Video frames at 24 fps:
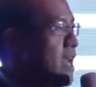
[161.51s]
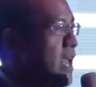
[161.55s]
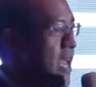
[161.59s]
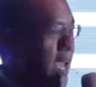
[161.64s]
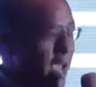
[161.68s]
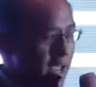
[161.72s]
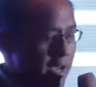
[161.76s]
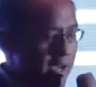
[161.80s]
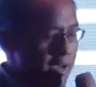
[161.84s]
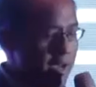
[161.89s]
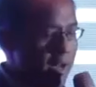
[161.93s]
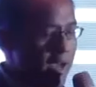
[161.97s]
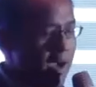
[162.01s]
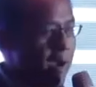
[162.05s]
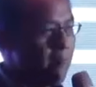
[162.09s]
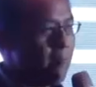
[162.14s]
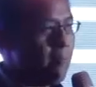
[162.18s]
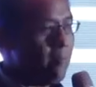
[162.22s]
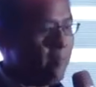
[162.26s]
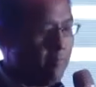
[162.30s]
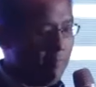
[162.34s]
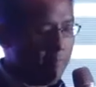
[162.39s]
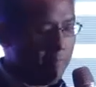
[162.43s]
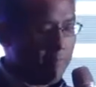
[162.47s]
And
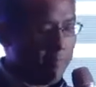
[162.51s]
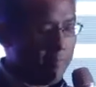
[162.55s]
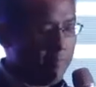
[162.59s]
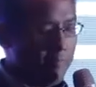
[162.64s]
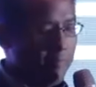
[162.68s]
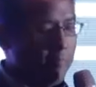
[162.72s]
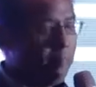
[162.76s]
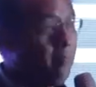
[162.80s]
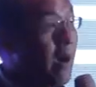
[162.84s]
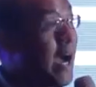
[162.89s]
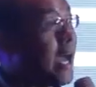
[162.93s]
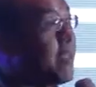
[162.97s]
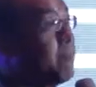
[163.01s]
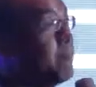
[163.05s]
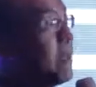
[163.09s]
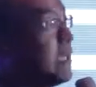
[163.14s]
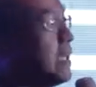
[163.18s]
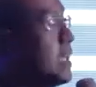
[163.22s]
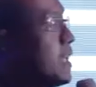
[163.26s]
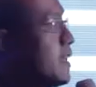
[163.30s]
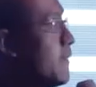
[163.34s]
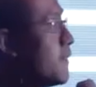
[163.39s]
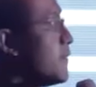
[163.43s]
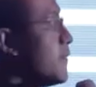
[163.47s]
my
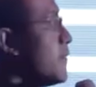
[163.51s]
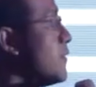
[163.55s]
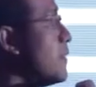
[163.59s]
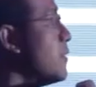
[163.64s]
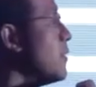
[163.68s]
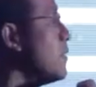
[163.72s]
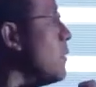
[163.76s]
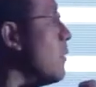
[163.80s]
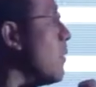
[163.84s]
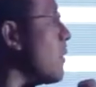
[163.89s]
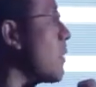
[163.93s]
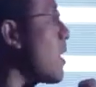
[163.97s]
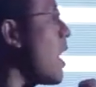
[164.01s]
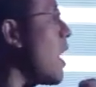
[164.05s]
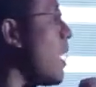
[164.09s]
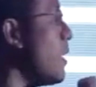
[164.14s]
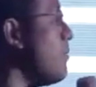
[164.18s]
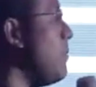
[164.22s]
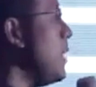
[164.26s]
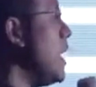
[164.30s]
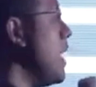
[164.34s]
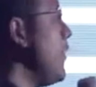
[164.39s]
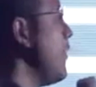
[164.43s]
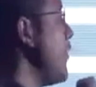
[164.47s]
belief, or
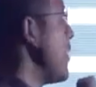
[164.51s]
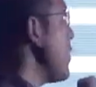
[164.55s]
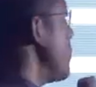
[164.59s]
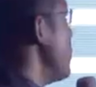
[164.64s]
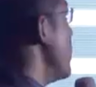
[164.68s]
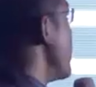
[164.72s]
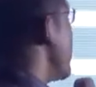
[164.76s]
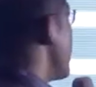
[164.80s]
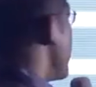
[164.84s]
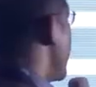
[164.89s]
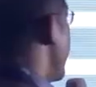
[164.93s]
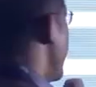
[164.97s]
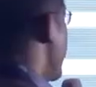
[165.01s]
our belief in Google